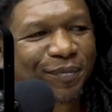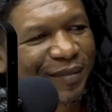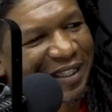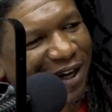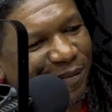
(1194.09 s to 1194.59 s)

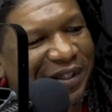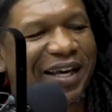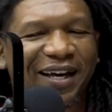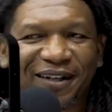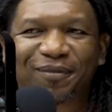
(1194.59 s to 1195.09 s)
No, that's a
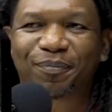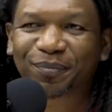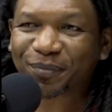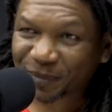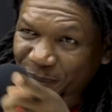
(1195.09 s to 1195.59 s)
very
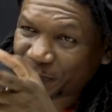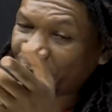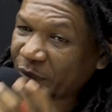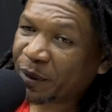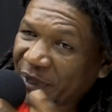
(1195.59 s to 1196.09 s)
important distinction to